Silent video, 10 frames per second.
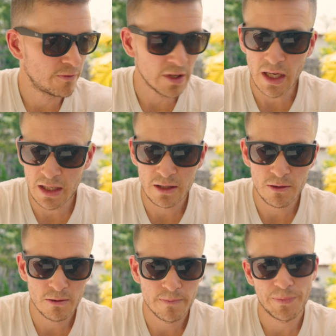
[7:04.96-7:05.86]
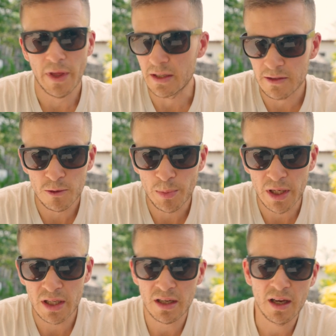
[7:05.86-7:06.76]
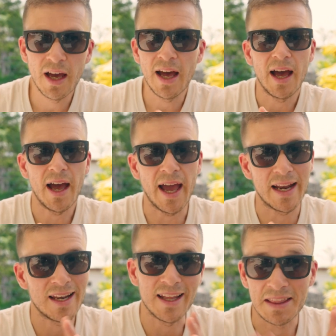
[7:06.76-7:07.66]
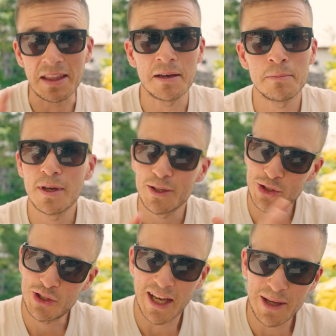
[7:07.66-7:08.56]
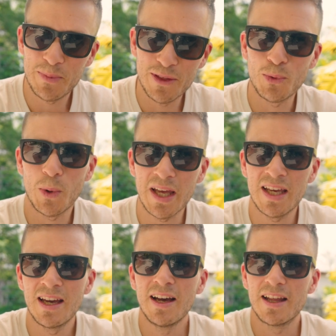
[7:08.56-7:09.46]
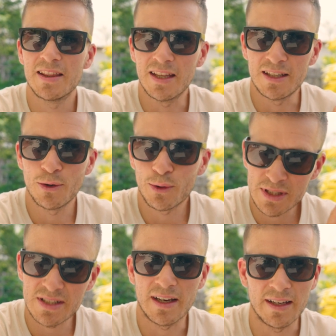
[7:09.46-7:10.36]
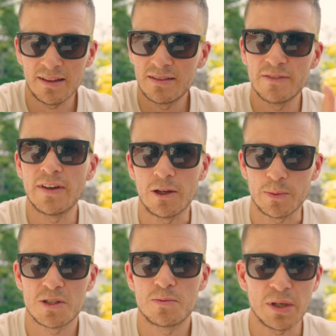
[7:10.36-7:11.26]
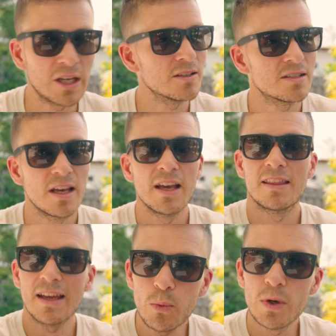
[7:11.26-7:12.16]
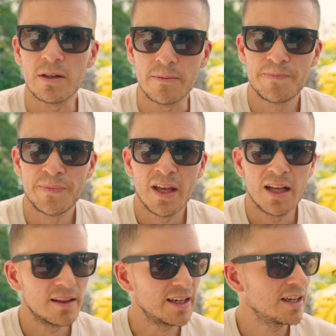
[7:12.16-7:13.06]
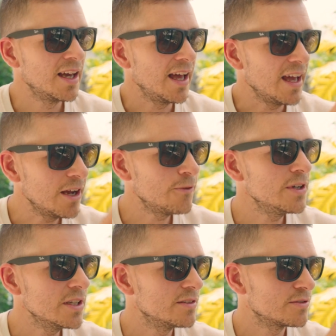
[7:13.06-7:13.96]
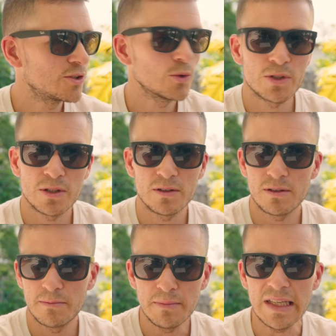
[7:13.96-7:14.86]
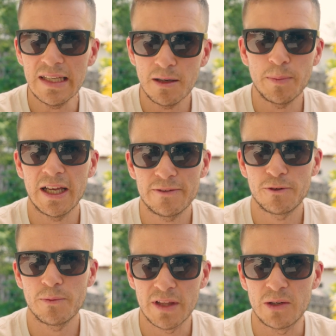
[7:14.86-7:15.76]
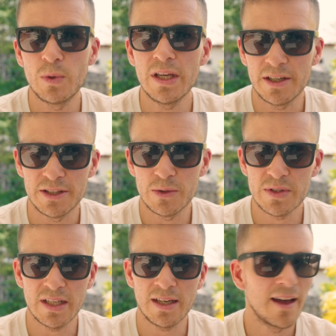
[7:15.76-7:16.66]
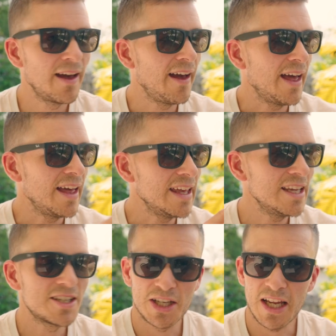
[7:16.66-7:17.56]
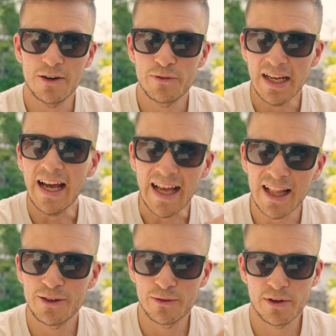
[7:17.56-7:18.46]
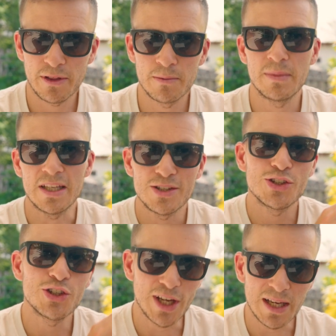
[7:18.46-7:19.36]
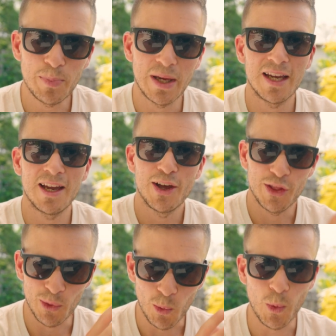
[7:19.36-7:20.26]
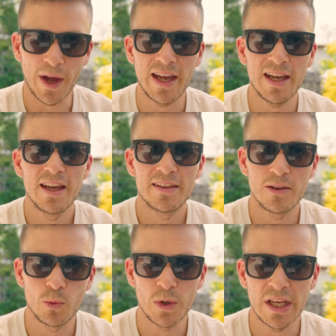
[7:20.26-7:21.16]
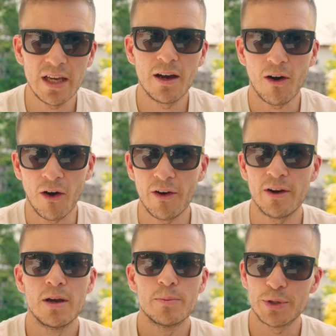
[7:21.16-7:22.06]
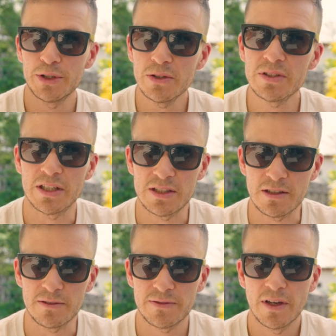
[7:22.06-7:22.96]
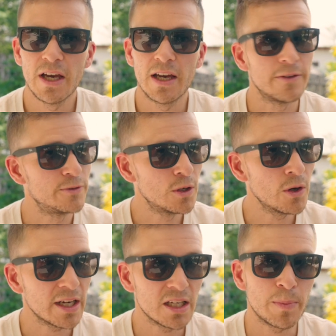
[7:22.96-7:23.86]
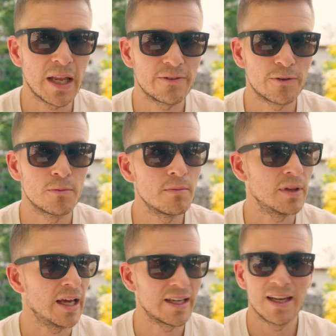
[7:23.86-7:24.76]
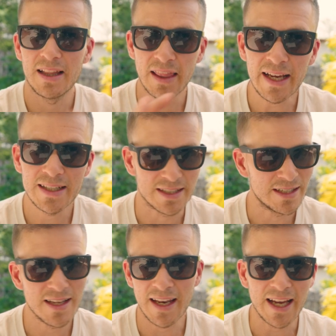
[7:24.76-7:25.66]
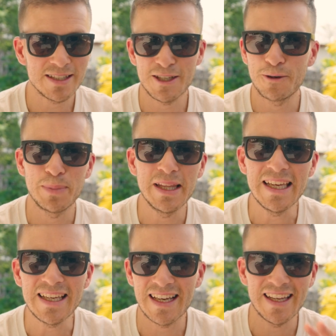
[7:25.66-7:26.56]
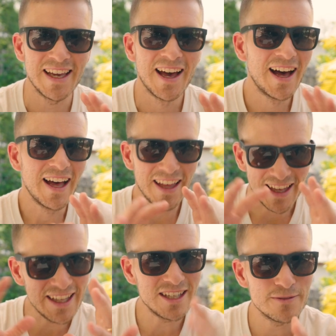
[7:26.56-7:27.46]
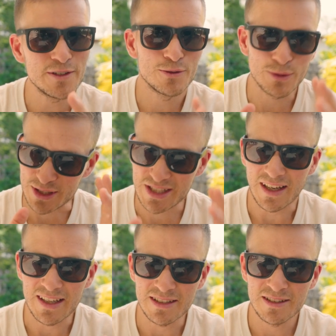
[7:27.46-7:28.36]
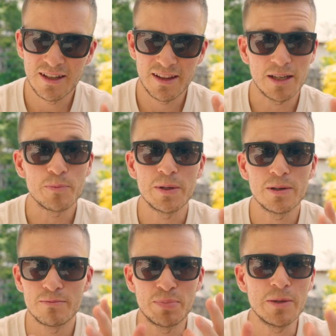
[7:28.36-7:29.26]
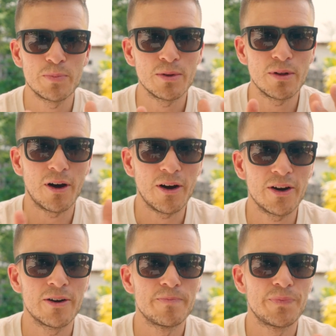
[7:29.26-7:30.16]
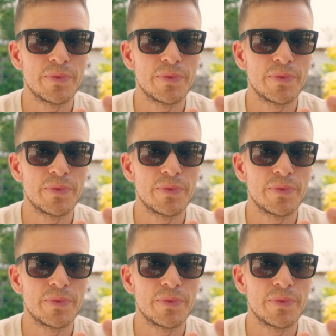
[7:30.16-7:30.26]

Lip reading: VidIQ and TubeBuddy and let them shape the way that your style develops, because they will. Like every social media platform that we are using, each and every algorithm is shaping the way that we are producing stuff. If you look at a platform like LinkedIn, it has a completely individual style that people are